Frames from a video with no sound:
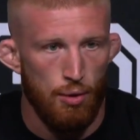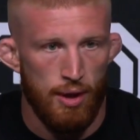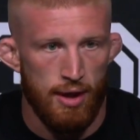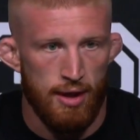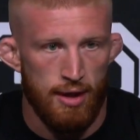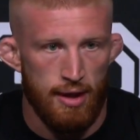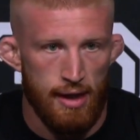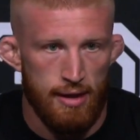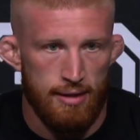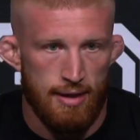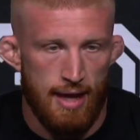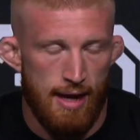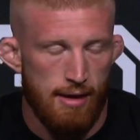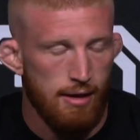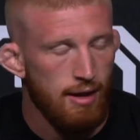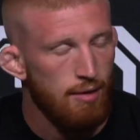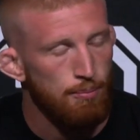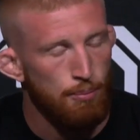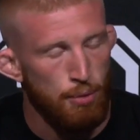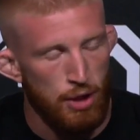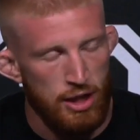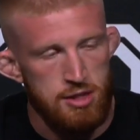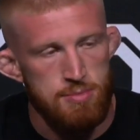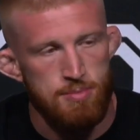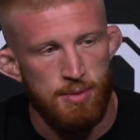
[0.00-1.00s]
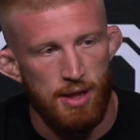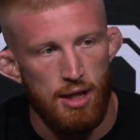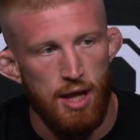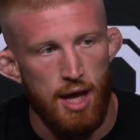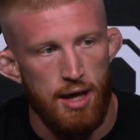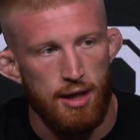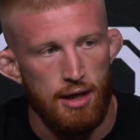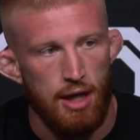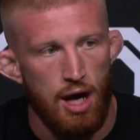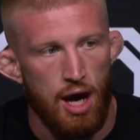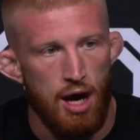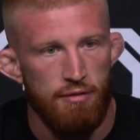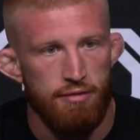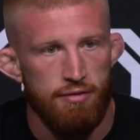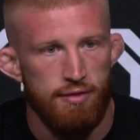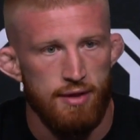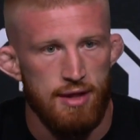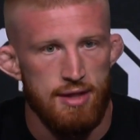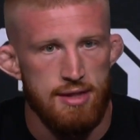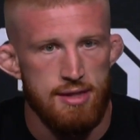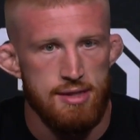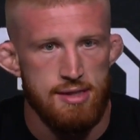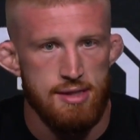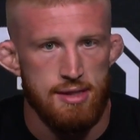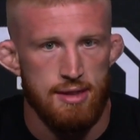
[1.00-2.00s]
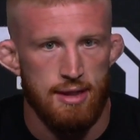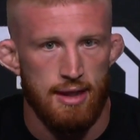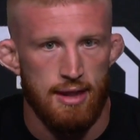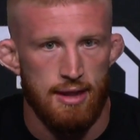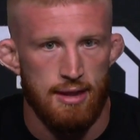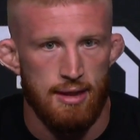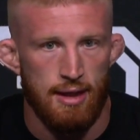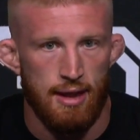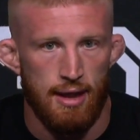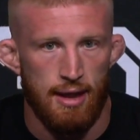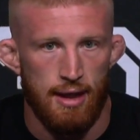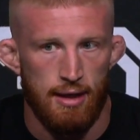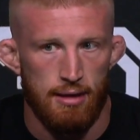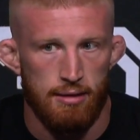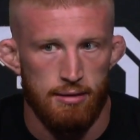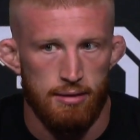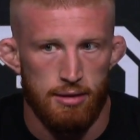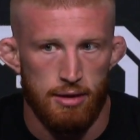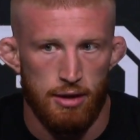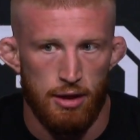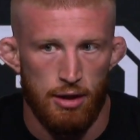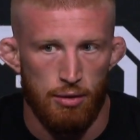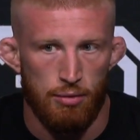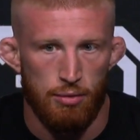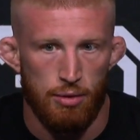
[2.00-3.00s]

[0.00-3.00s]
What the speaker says: and that brings me a lot of confidence in you know,